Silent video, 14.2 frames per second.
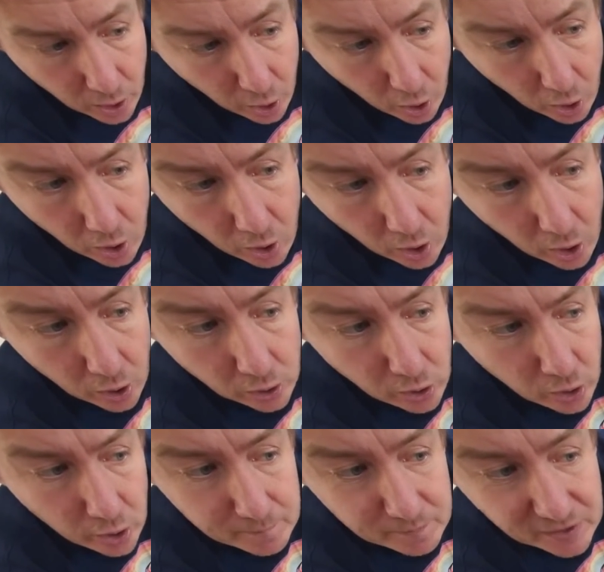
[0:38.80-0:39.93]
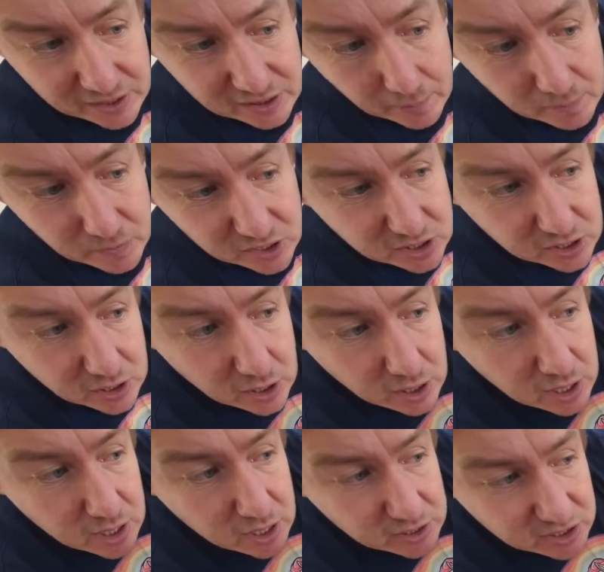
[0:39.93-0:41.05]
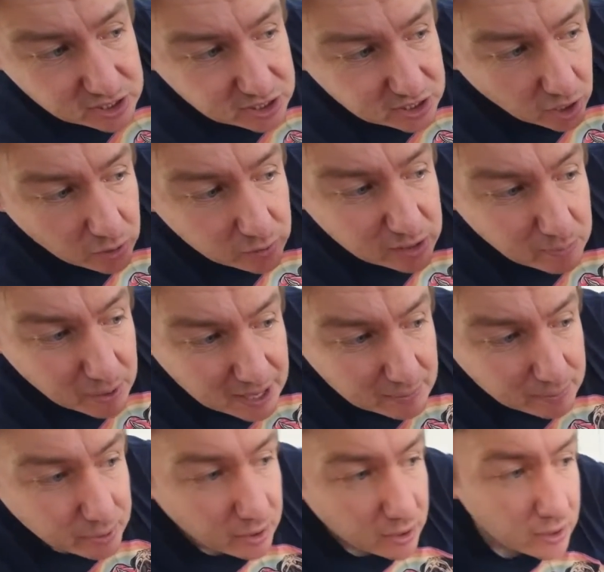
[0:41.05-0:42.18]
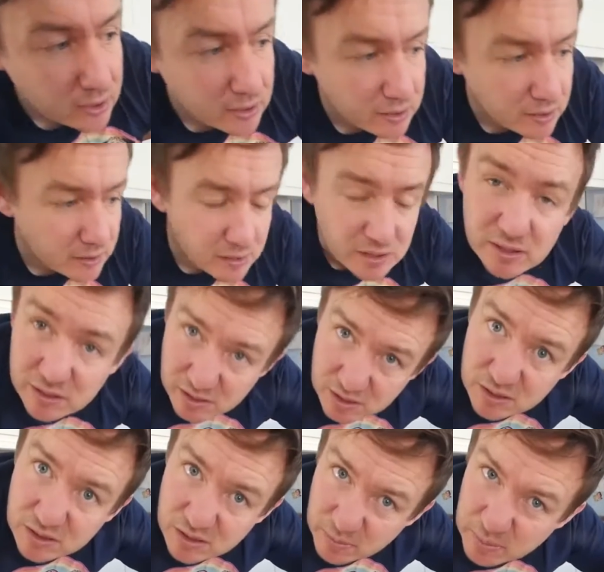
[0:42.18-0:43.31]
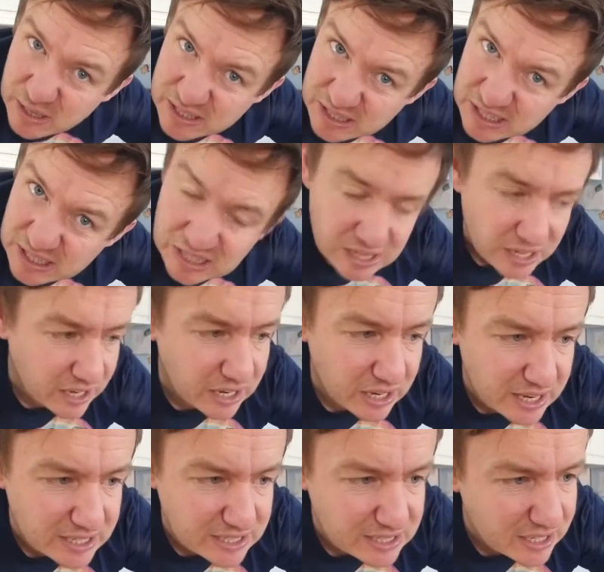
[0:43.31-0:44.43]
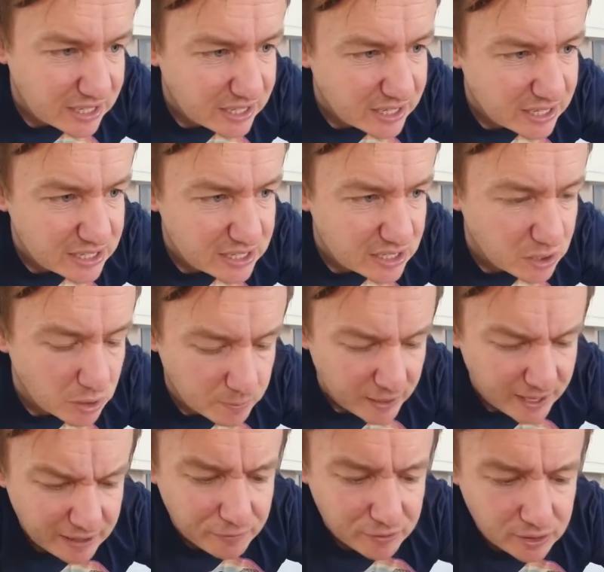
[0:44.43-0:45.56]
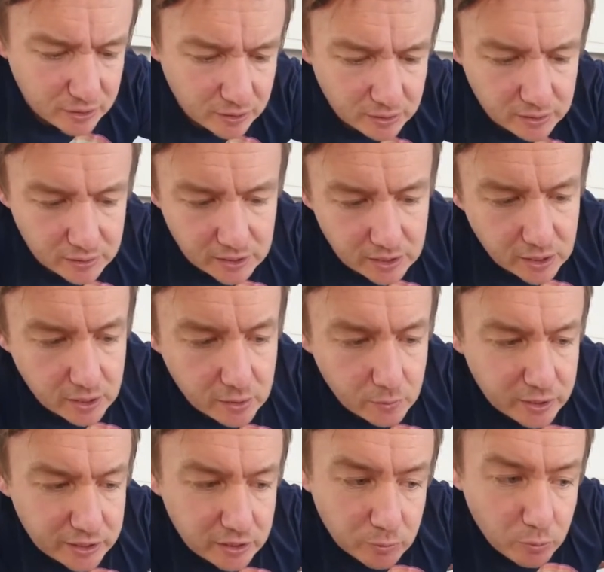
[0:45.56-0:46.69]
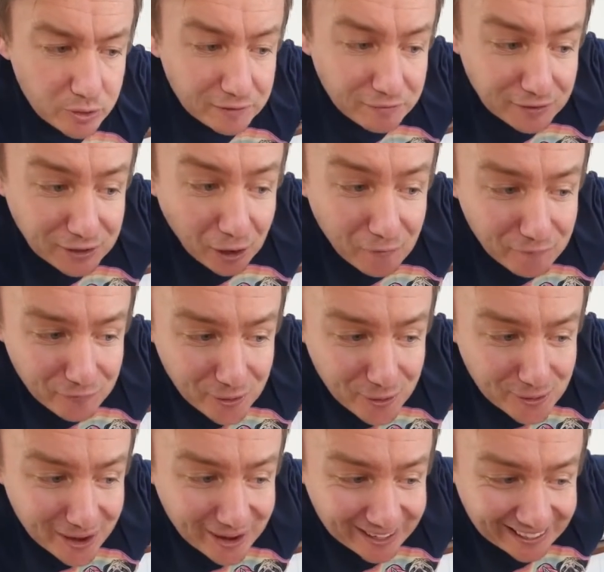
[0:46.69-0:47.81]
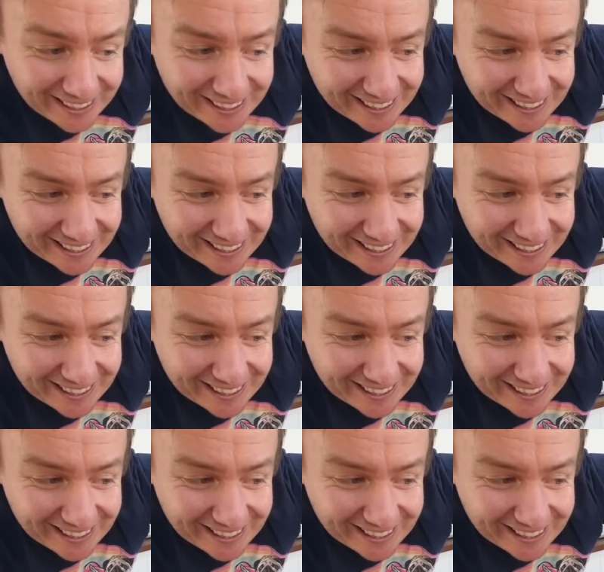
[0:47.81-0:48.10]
Oh, look, and the stone, the pit is too big for the. Well, it won't even go through. Look,